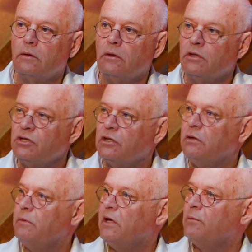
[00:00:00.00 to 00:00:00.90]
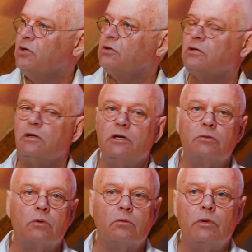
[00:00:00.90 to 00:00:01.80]
To see images in this
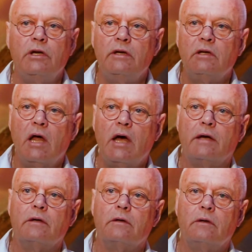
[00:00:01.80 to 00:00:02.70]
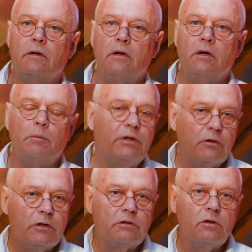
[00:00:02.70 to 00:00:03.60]
world, we need light. But there
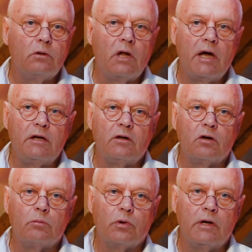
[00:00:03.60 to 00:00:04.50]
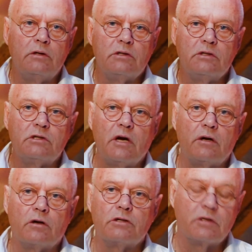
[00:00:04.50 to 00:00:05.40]
is no light in our brains inside
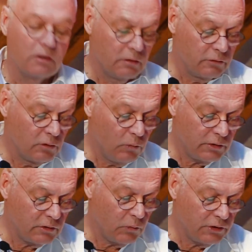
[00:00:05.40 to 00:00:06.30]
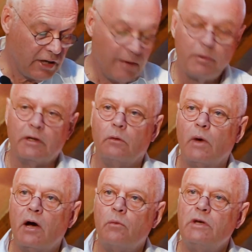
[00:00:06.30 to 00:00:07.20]
our skull. So what's happening?
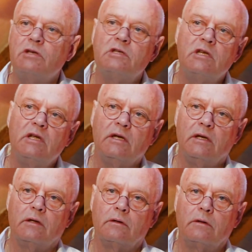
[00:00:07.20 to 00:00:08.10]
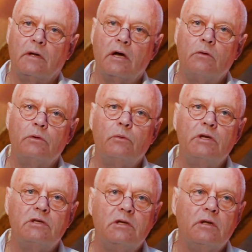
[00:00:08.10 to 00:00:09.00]
How are we seeing? How do we
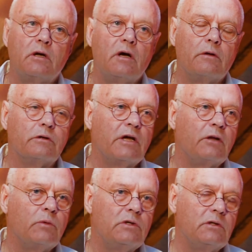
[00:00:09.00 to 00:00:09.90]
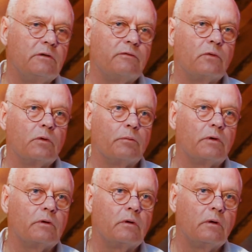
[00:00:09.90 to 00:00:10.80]
see the colors? How do we see the form?
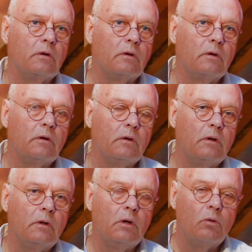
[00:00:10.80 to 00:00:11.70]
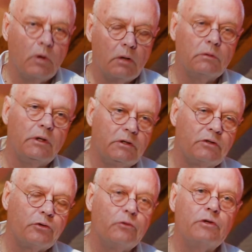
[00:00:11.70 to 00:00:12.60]
Well, it's
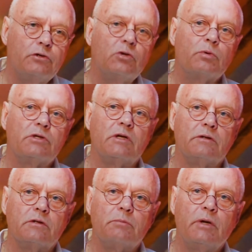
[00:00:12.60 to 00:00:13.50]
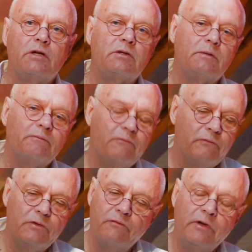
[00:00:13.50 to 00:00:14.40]
through the super senses, but it's the
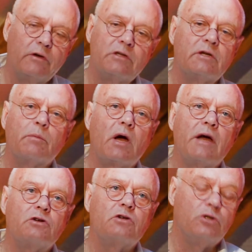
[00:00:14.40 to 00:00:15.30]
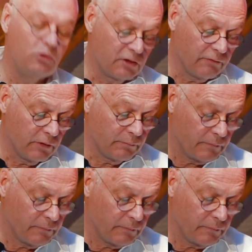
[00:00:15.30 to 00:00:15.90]
very subconscious use of it.